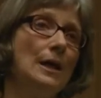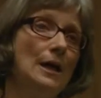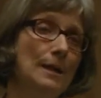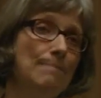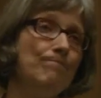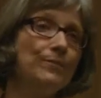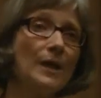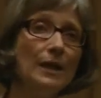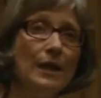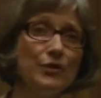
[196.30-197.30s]
Um,
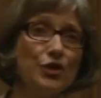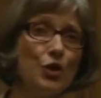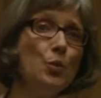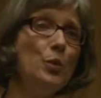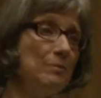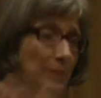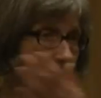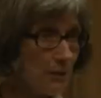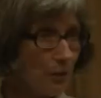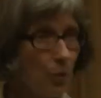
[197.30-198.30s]
and so we've
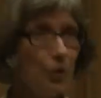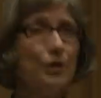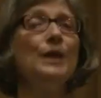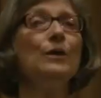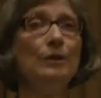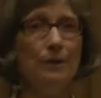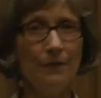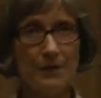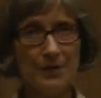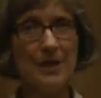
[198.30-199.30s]
been working
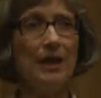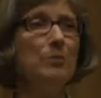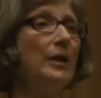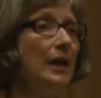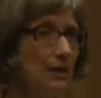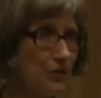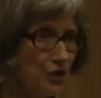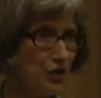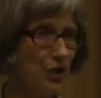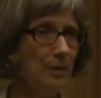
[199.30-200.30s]
on this campaign to
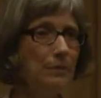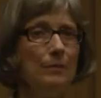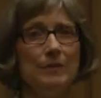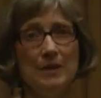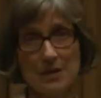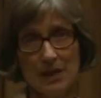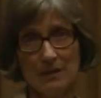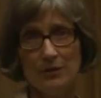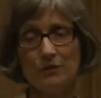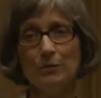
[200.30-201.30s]
stop these
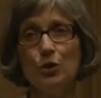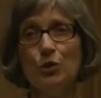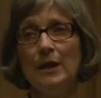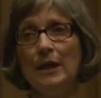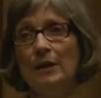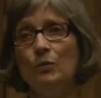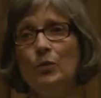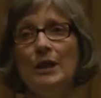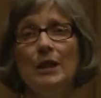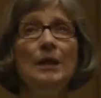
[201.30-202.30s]
animals from going, and
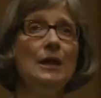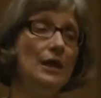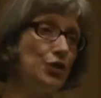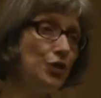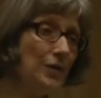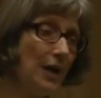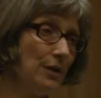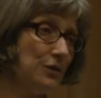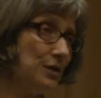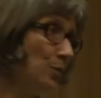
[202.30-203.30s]
we, in
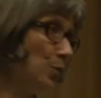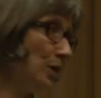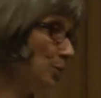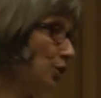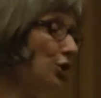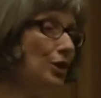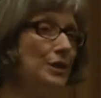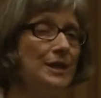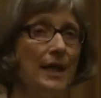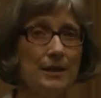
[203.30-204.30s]
2001, were
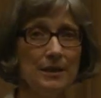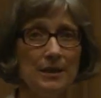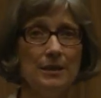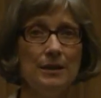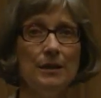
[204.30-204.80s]
contacted